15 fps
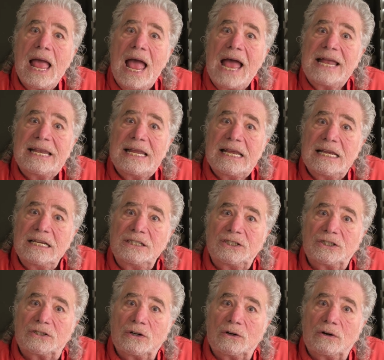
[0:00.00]
And
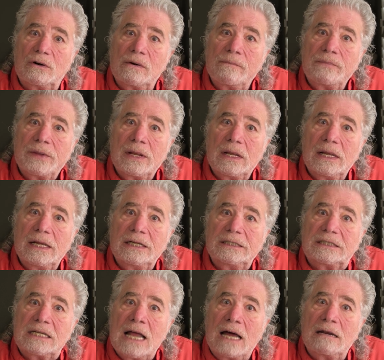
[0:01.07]
Easter
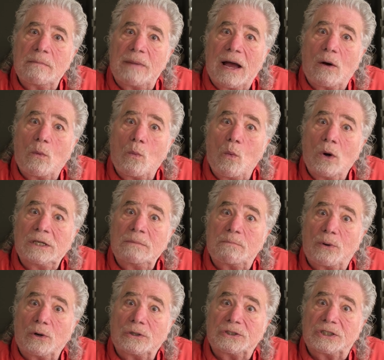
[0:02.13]
is not about one
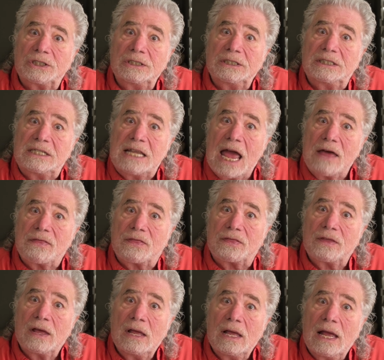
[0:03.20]
person's death
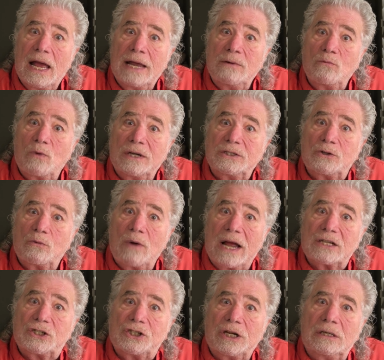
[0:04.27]
and
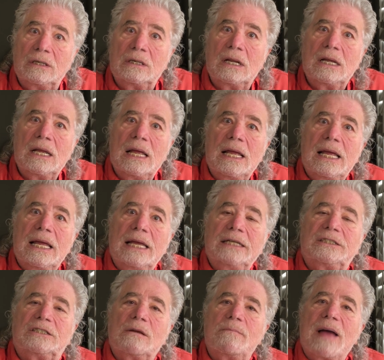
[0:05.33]
resurrection.
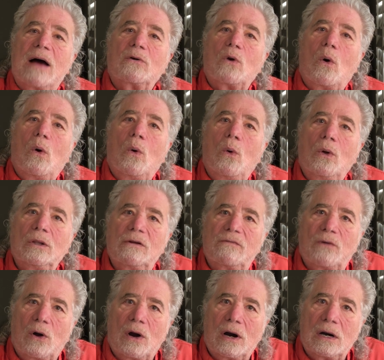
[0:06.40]
It's about all of
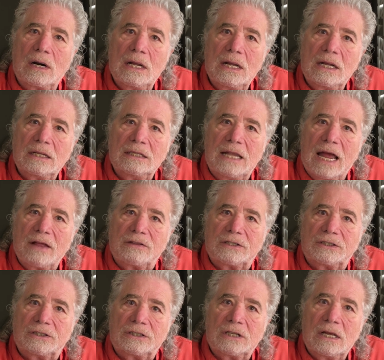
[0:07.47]
our
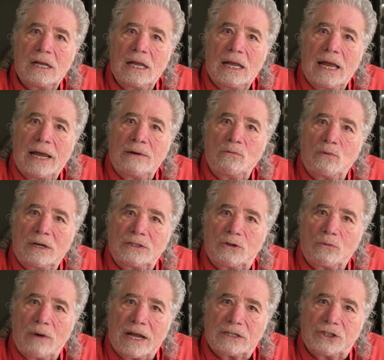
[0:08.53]
deaths and
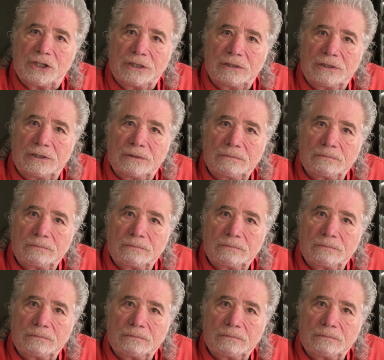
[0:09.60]
resurrections.